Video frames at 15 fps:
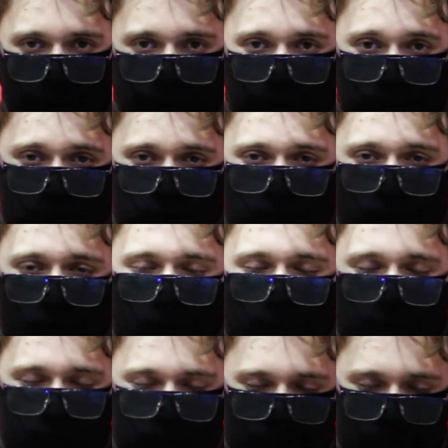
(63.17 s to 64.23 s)
and
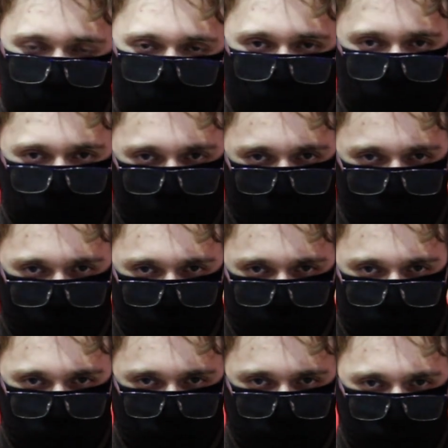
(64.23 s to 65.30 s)
Konstantin Podgornov.